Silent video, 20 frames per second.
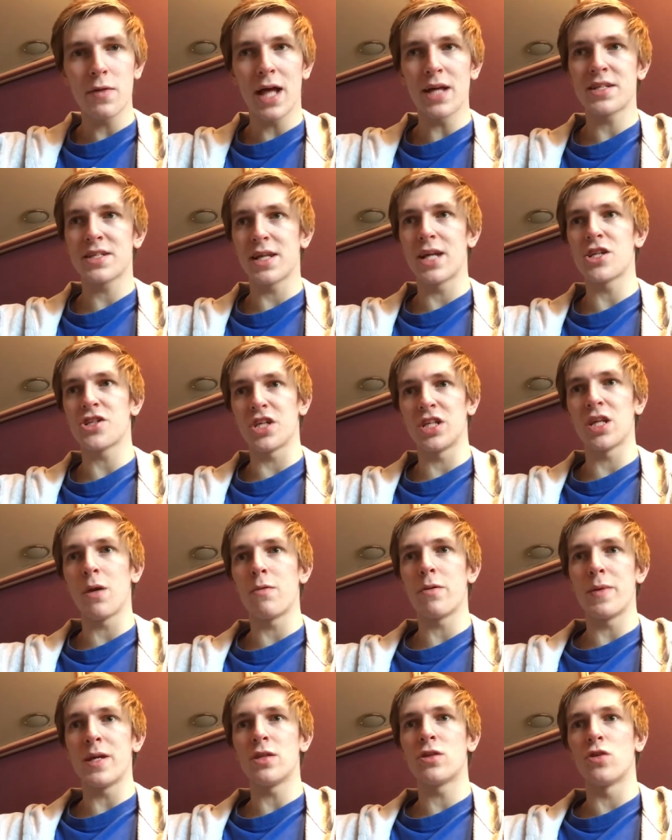That's literally
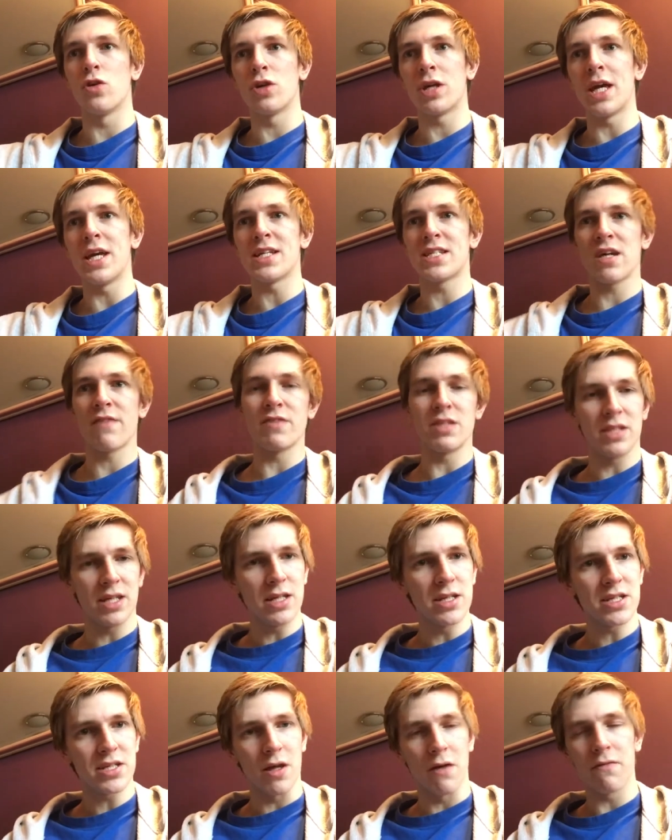W W E two K
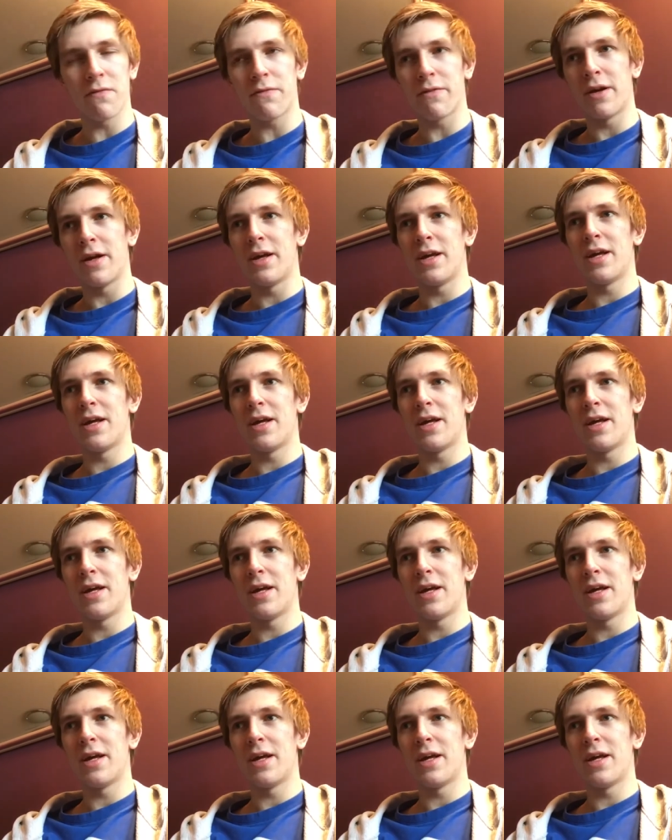seventeen stuff.